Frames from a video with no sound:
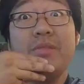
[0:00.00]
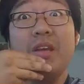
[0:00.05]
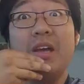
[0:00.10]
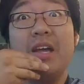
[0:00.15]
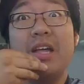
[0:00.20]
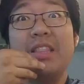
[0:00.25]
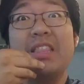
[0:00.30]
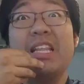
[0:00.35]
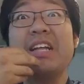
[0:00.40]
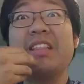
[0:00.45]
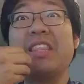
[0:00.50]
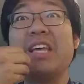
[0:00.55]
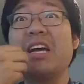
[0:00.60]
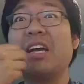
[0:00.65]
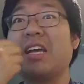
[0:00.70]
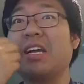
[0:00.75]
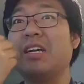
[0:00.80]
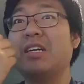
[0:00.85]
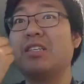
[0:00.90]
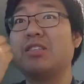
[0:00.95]
And that
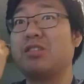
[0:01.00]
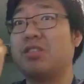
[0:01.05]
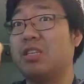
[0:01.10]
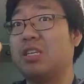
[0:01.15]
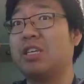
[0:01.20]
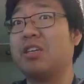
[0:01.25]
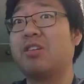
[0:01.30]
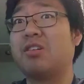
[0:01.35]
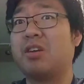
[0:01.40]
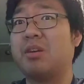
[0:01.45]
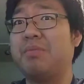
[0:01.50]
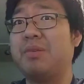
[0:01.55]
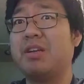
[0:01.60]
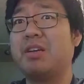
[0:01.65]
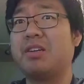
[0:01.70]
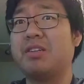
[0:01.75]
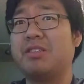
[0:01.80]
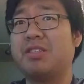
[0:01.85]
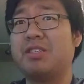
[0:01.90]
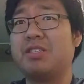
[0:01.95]
deck is incredibly
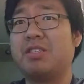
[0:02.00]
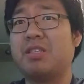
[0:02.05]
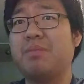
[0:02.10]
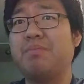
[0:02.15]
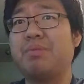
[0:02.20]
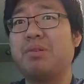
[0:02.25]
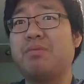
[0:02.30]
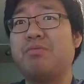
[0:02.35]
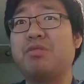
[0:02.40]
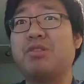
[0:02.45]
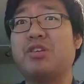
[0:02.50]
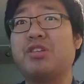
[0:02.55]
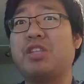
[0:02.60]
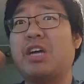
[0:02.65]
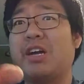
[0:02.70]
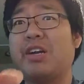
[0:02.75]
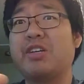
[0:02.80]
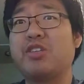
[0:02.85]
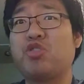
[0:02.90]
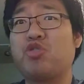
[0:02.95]
consistent with the
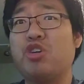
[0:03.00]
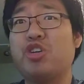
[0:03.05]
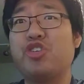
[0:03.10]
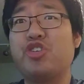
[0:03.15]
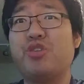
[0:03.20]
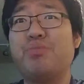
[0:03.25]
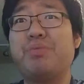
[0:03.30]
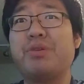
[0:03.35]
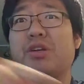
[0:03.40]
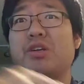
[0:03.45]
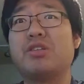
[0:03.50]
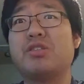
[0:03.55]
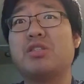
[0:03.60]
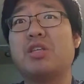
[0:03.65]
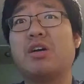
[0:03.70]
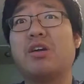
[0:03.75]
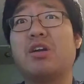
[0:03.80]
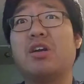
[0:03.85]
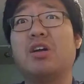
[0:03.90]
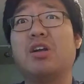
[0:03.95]
Dinosaur engine because
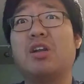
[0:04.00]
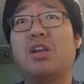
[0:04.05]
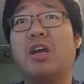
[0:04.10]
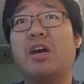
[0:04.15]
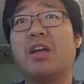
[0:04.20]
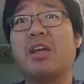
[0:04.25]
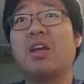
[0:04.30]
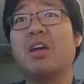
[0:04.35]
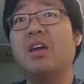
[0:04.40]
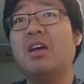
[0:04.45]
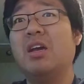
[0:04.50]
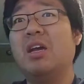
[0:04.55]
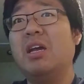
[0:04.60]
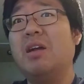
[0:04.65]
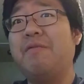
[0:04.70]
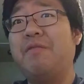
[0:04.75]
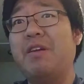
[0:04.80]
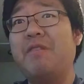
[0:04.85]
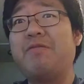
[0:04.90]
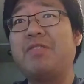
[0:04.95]
there are like
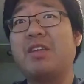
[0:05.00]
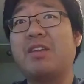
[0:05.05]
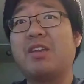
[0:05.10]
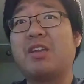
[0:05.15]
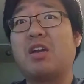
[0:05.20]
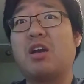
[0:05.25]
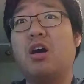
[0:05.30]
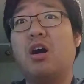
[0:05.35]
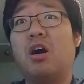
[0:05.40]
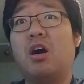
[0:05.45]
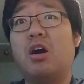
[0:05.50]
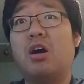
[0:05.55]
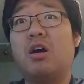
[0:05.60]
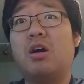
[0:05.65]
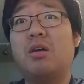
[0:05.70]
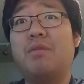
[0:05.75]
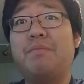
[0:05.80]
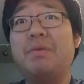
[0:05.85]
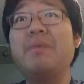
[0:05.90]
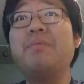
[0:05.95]
15
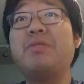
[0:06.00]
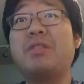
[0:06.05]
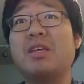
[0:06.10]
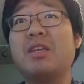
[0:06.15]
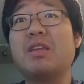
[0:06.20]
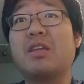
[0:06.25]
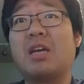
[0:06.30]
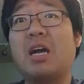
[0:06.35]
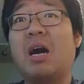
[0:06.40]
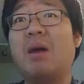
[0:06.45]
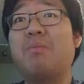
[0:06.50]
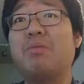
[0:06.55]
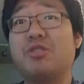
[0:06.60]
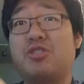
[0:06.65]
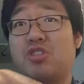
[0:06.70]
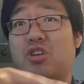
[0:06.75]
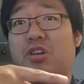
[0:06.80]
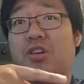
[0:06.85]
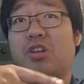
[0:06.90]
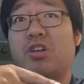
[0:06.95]
combo
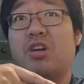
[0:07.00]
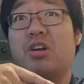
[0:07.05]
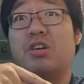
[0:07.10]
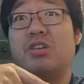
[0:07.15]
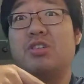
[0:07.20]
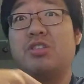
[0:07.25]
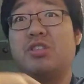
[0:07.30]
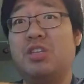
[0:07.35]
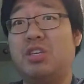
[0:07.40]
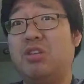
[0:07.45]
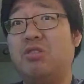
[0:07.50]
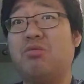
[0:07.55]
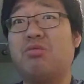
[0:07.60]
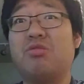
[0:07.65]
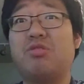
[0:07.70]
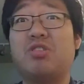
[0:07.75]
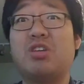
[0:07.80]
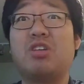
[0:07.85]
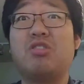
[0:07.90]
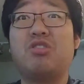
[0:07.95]
starter cards in
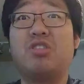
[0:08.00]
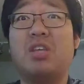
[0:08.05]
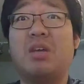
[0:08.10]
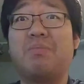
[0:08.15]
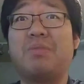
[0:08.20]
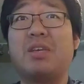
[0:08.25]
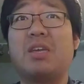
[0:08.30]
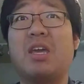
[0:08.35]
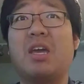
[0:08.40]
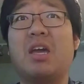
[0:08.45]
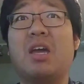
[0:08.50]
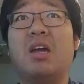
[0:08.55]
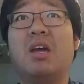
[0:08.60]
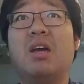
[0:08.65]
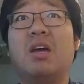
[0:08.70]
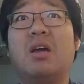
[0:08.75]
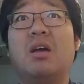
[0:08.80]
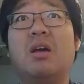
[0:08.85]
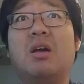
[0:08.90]
order to get to the FTK.